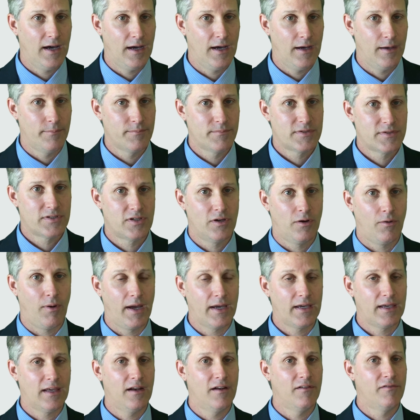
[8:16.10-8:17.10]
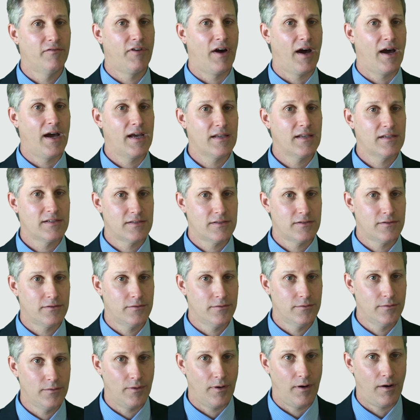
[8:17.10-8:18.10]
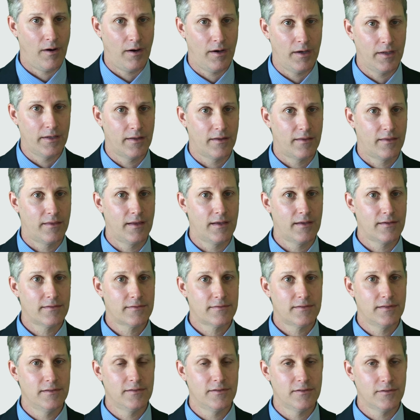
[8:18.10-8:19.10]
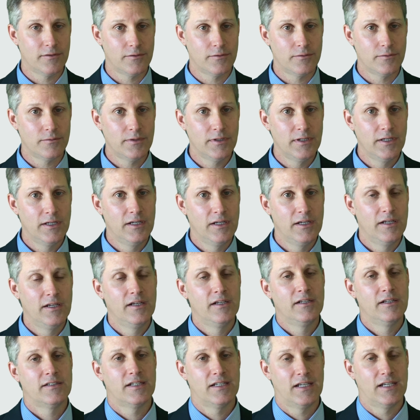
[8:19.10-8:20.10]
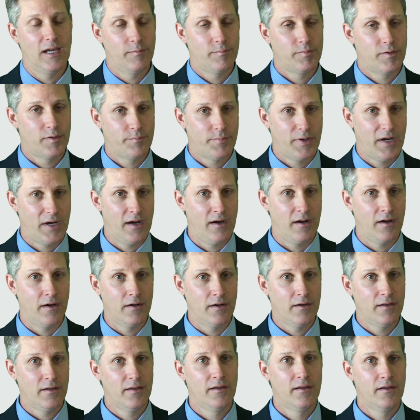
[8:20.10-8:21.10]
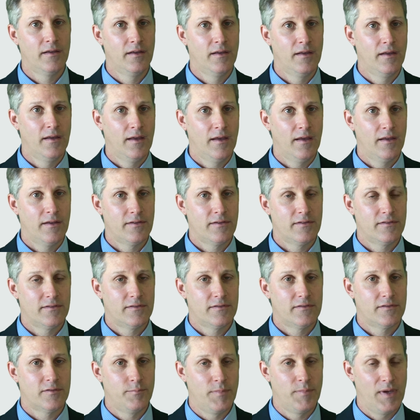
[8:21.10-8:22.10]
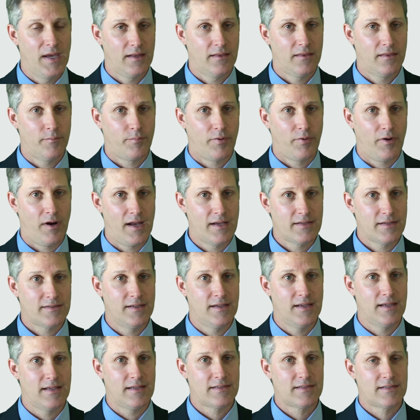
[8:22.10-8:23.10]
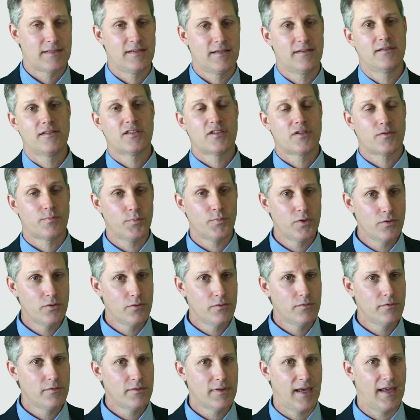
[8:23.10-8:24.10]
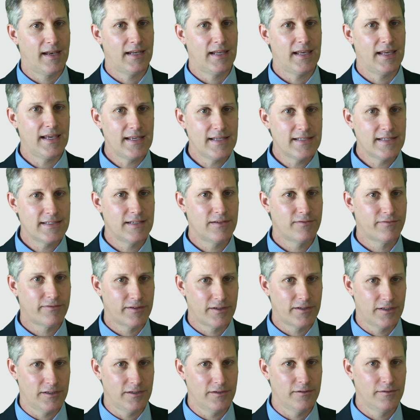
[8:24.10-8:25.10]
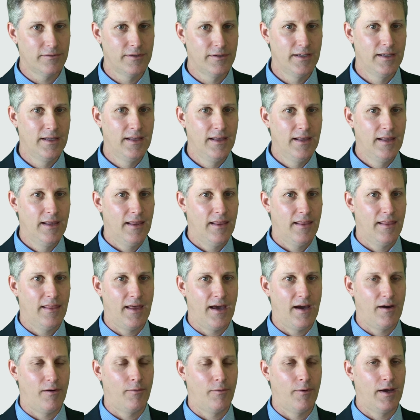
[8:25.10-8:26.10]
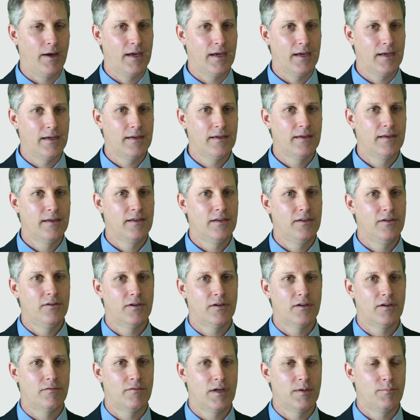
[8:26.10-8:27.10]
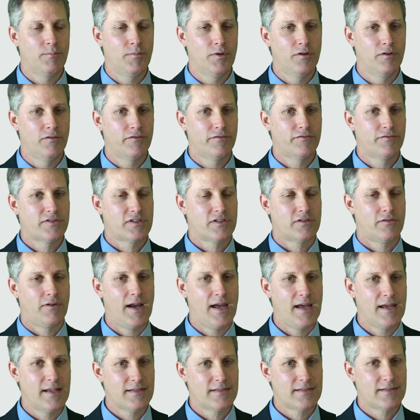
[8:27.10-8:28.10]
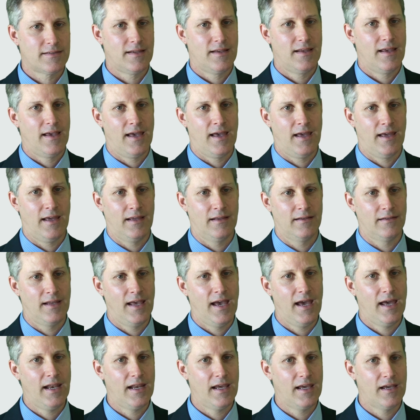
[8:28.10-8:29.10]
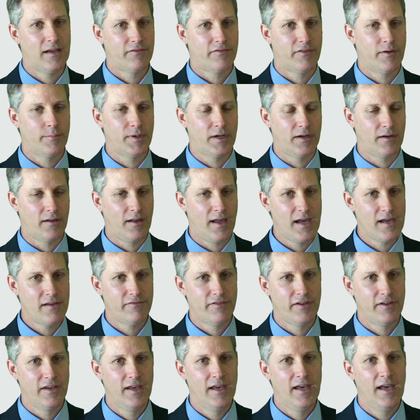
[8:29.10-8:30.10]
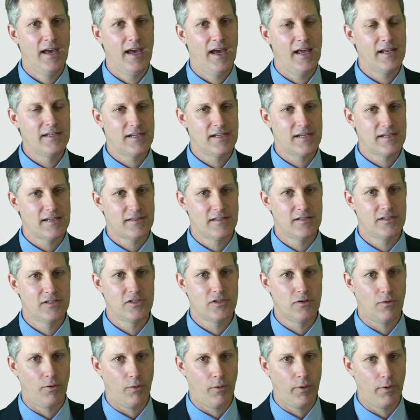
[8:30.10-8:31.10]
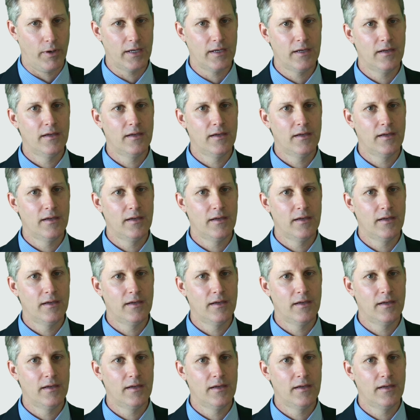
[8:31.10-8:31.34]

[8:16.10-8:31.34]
So I can advise you on things to do to get prepared, to make the process smooth and easy for you. That way you can remove stress and headache from your life and just enjoy